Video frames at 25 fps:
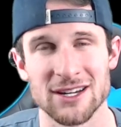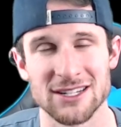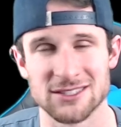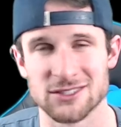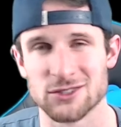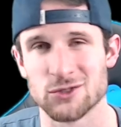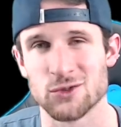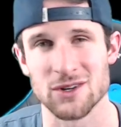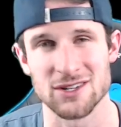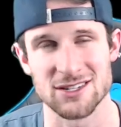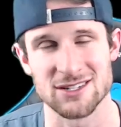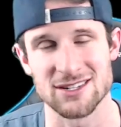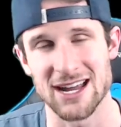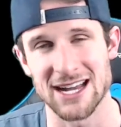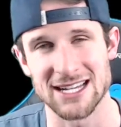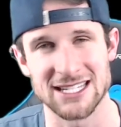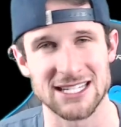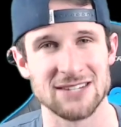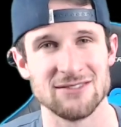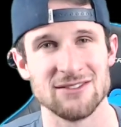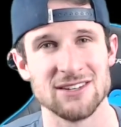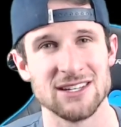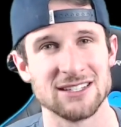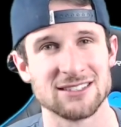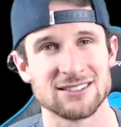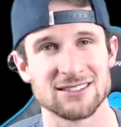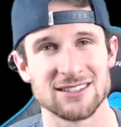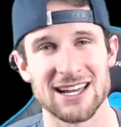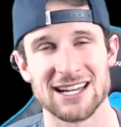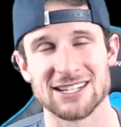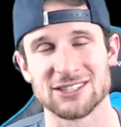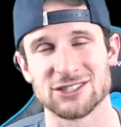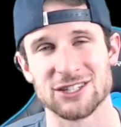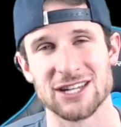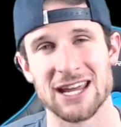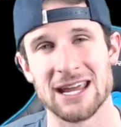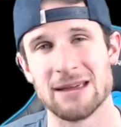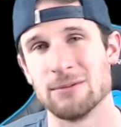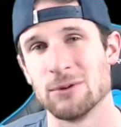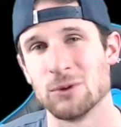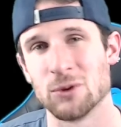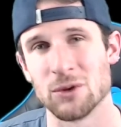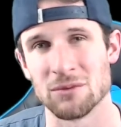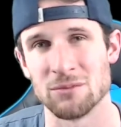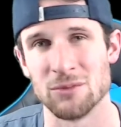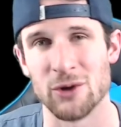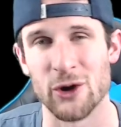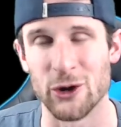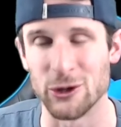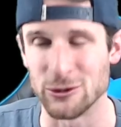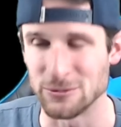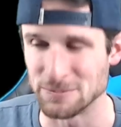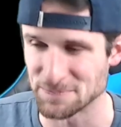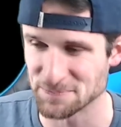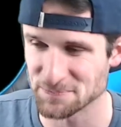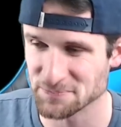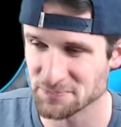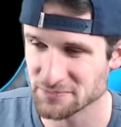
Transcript: It's twitch dot t v slash gaming with molt.